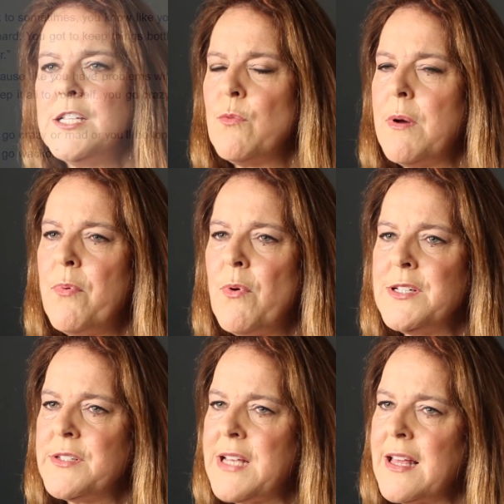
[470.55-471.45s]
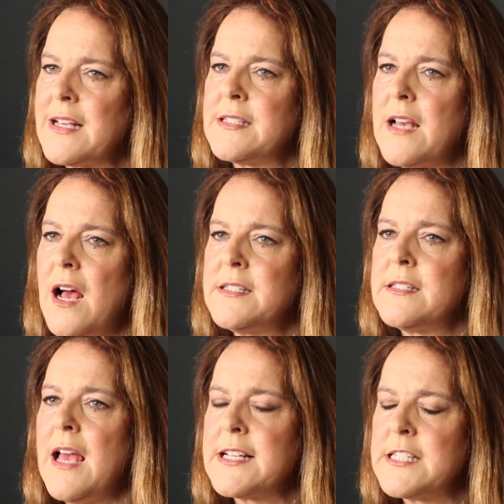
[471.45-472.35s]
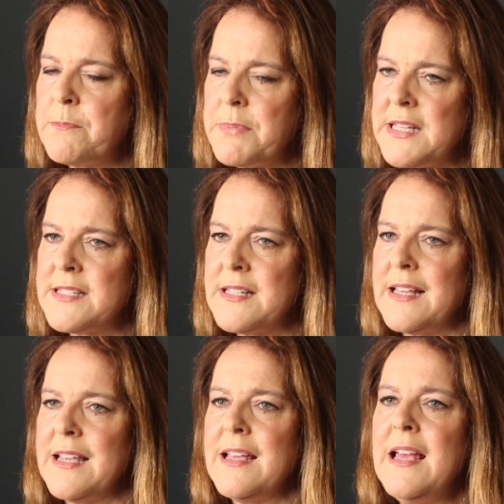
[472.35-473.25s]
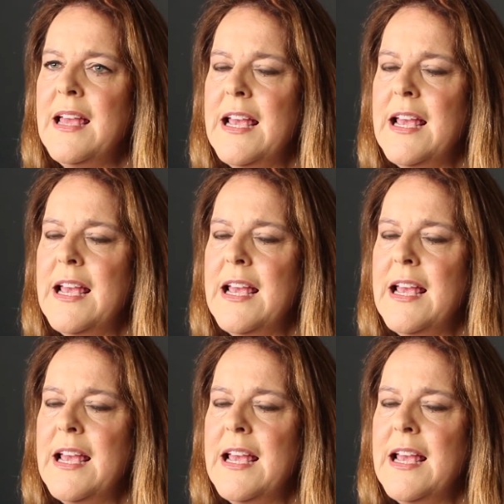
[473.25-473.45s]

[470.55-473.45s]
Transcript: So what boys are telling us explicitly